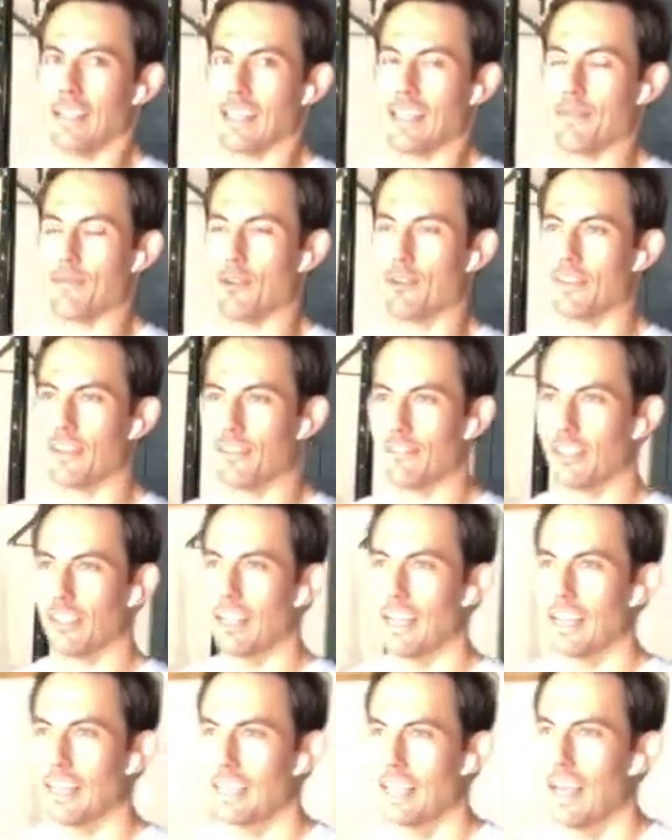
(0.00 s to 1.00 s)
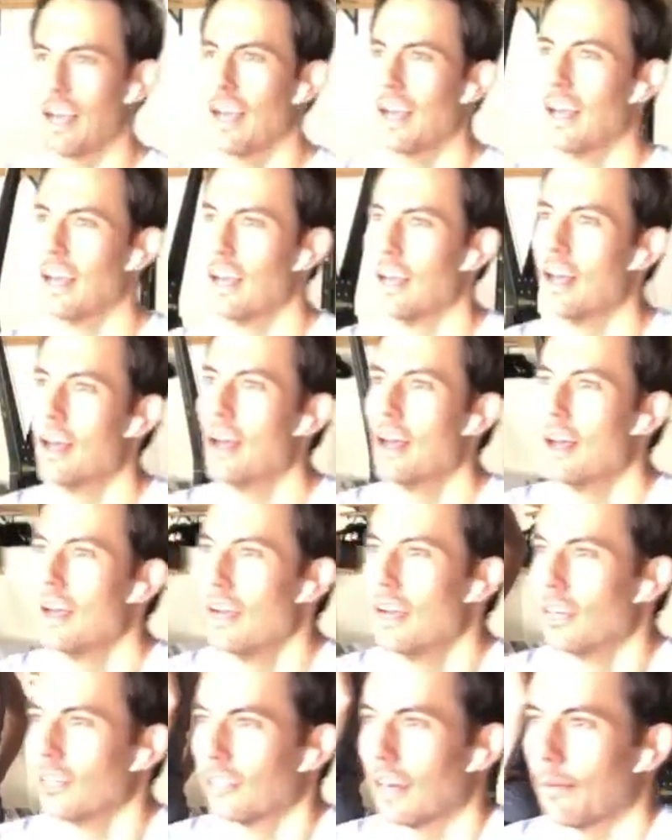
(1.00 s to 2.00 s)
Keep moving if you like.
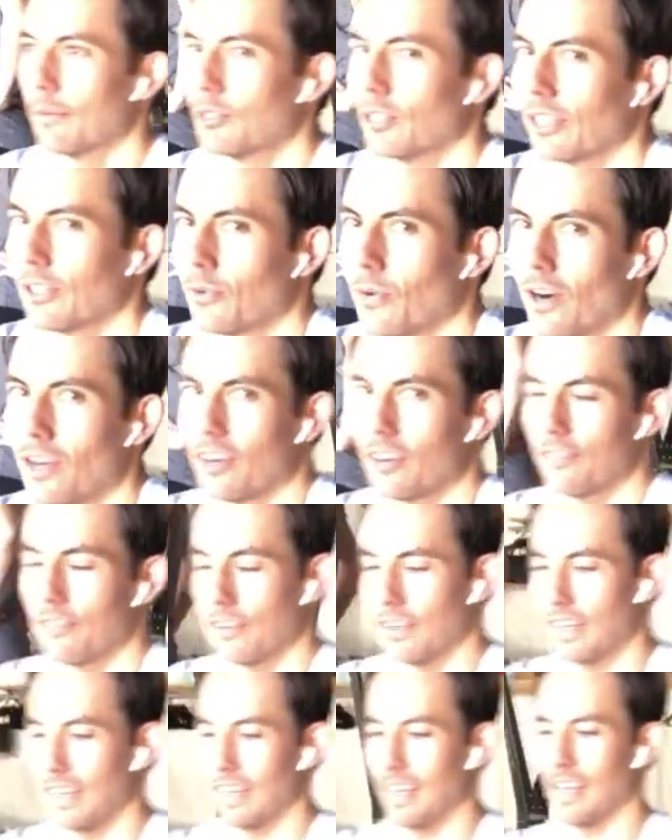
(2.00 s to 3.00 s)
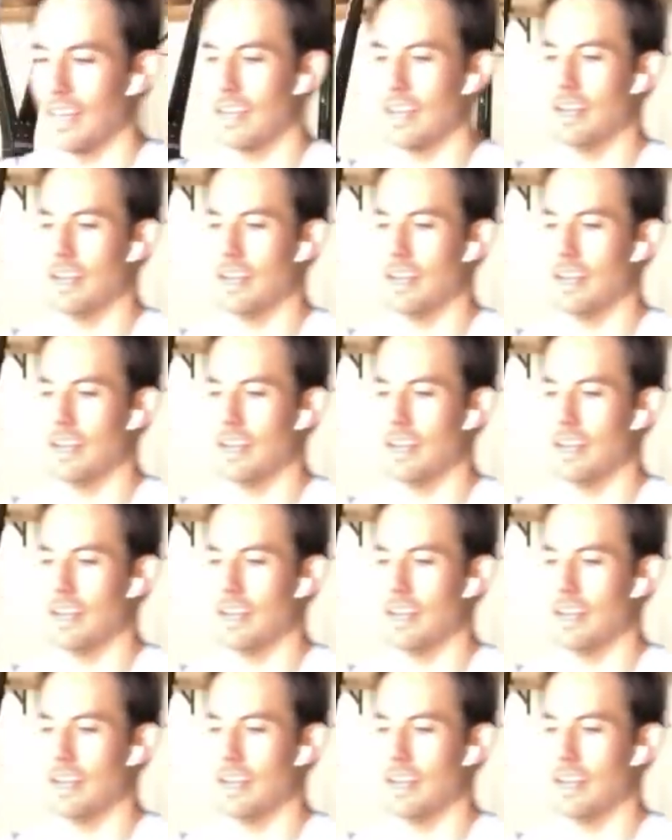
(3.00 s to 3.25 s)
Grab a drink of water if you need.